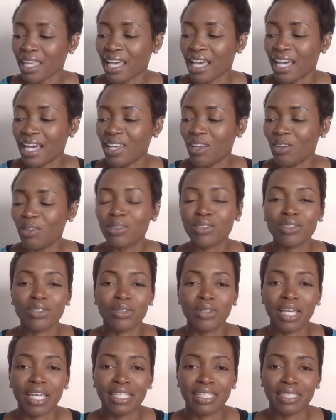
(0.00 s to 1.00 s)
I
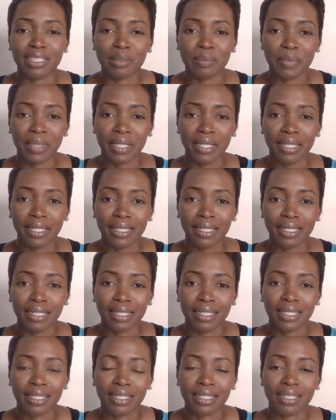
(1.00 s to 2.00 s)
also ended up buying
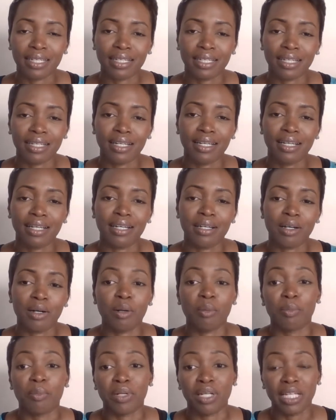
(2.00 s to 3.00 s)

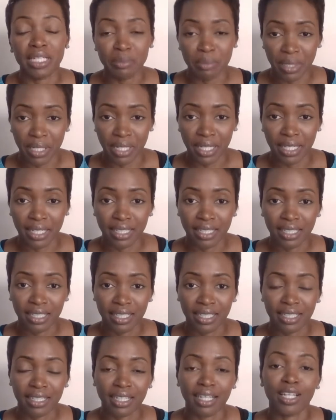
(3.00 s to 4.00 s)
a blind buying,
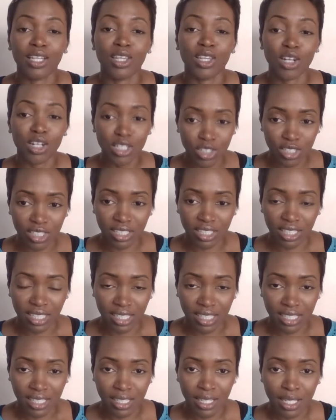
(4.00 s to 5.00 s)
a larger
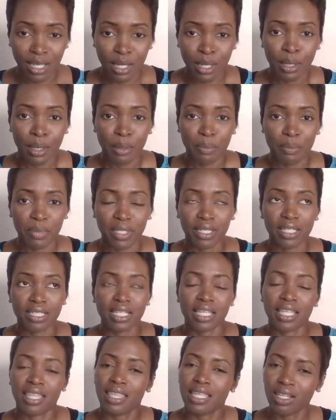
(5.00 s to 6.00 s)
size, because
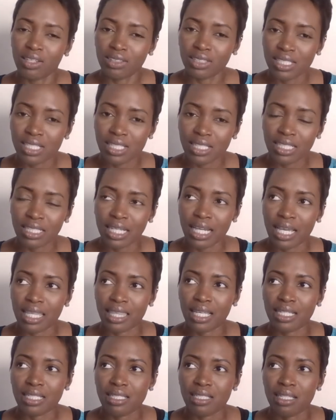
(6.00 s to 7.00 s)
I think on the site at
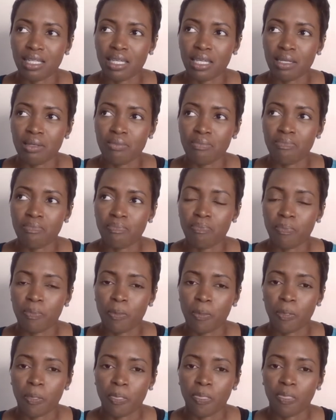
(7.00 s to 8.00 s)
that time,
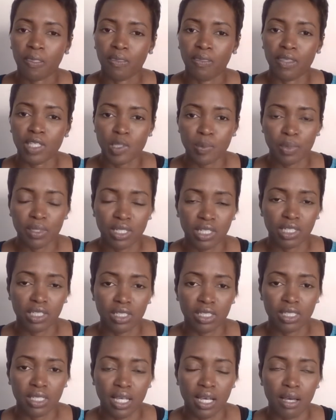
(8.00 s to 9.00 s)
this
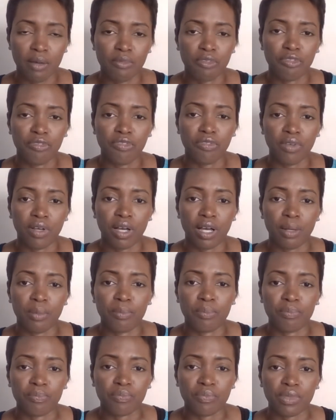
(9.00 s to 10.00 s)
particular um,
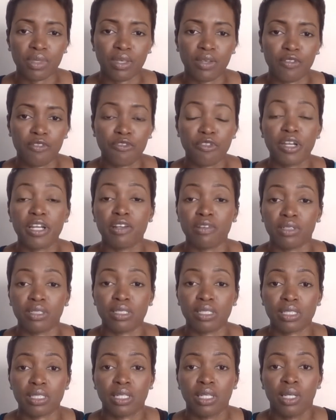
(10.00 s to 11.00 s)
um,
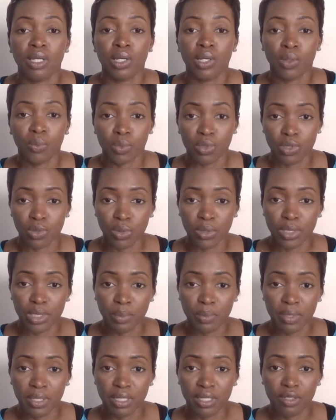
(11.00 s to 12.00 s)
fragrance was going
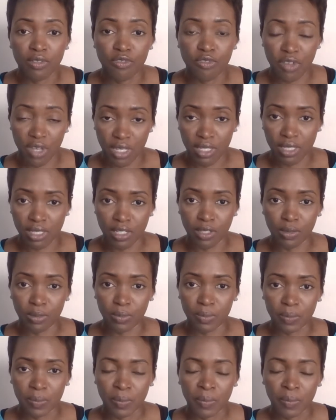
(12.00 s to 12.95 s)
to be phased out.